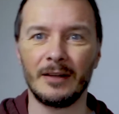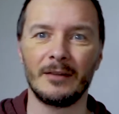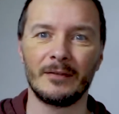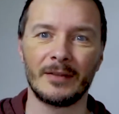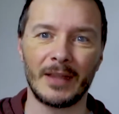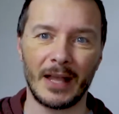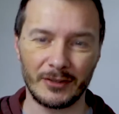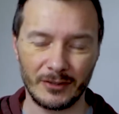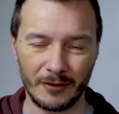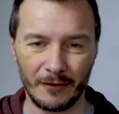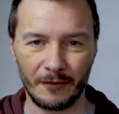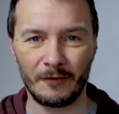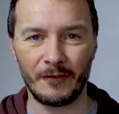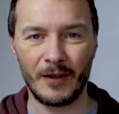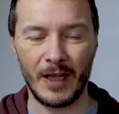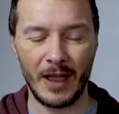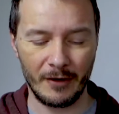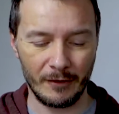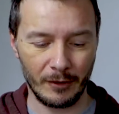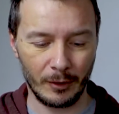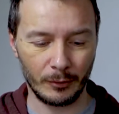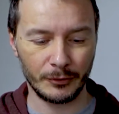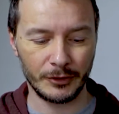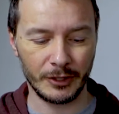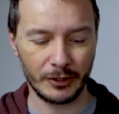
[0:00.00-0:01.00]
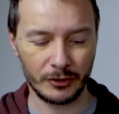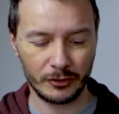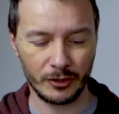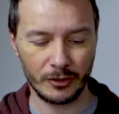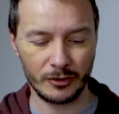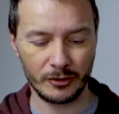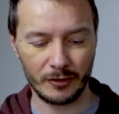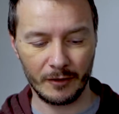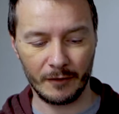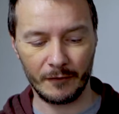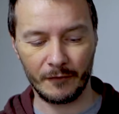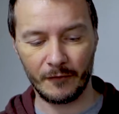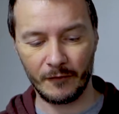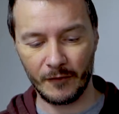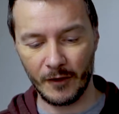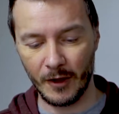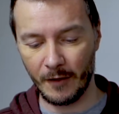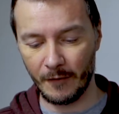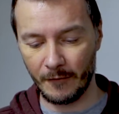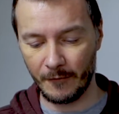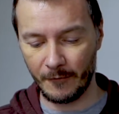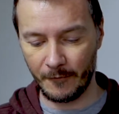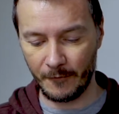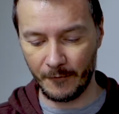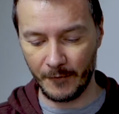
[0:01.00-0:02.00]
That's a fair old distance
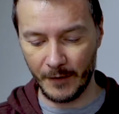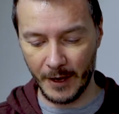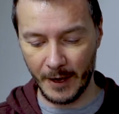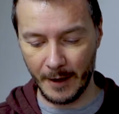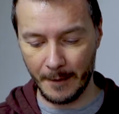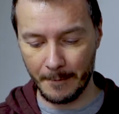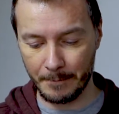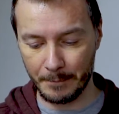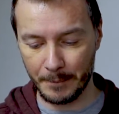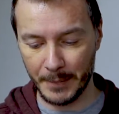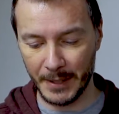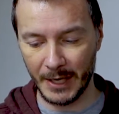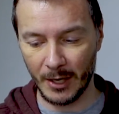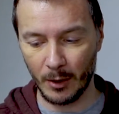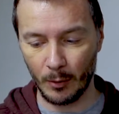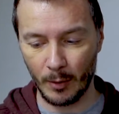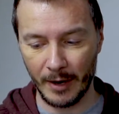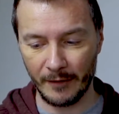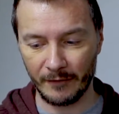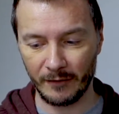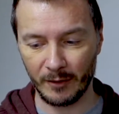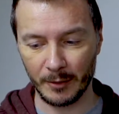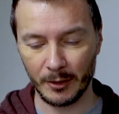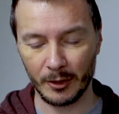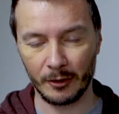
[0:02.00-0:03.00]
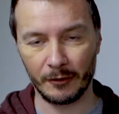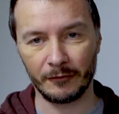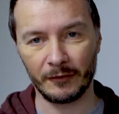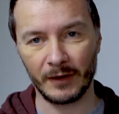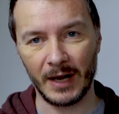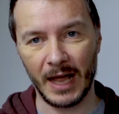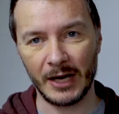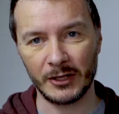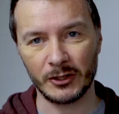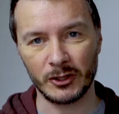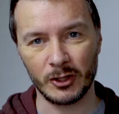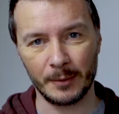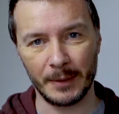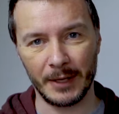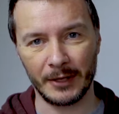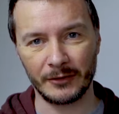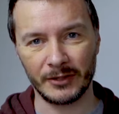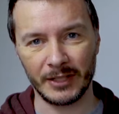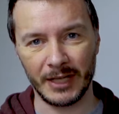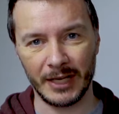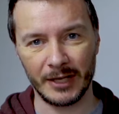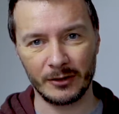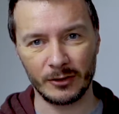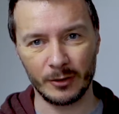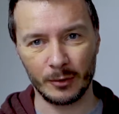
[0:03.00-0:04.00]
of being away from your flash to be able to
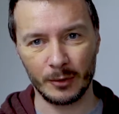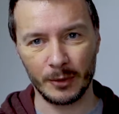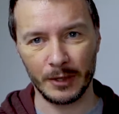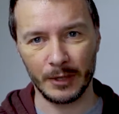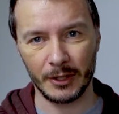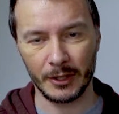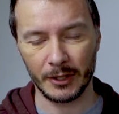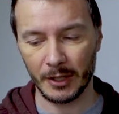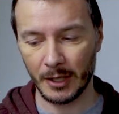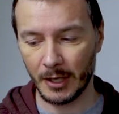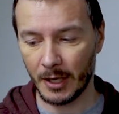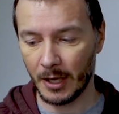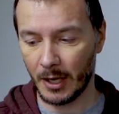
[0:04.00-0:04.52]
get it to work.